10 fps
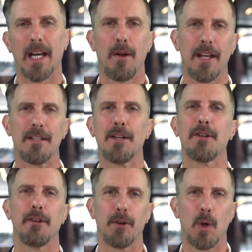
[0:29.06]
I know that
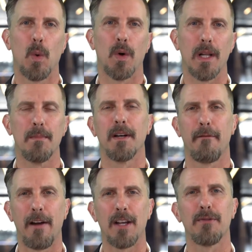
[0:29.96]
sounds a little corny,
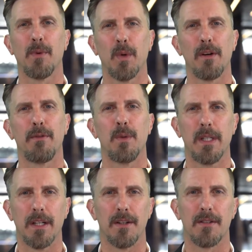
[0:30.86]
but fast forward a few
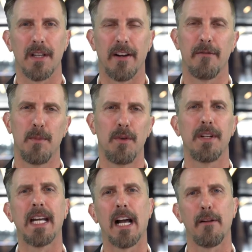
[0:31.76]
years and I've
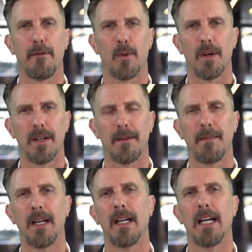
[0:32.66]
moved to California.
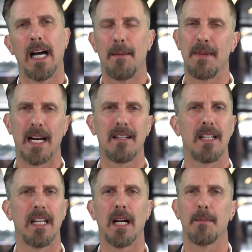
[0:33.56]
I'm
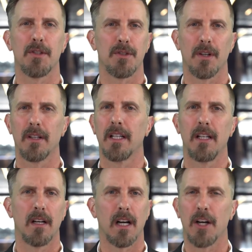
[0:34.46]
19, I'm a
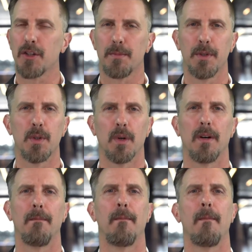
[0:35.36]
struggling young
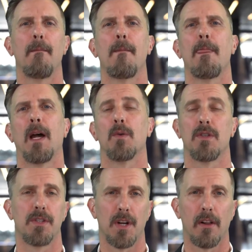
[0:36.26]
entrepreneur. I
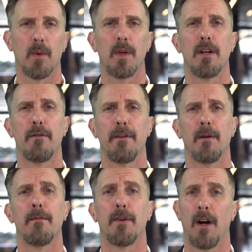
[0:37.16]
was installing window
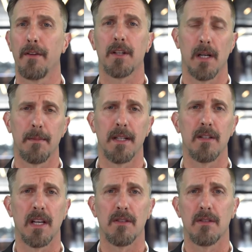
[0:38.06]
film for other
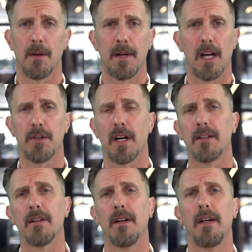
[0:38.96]
companies as a
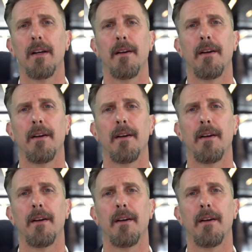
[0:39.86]
subcontractor.